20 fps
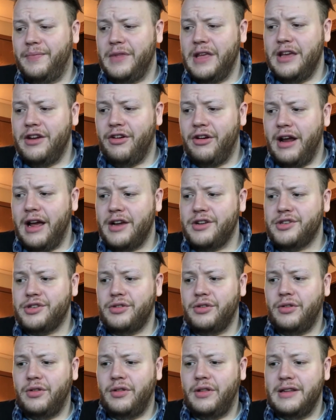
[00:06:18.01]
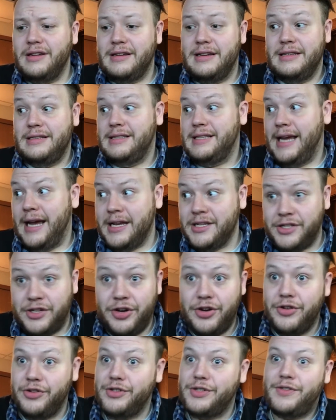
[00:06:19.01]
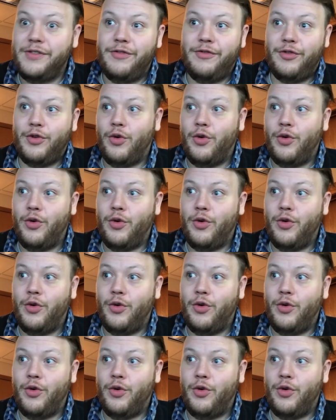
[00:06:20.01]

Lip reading: international disasters,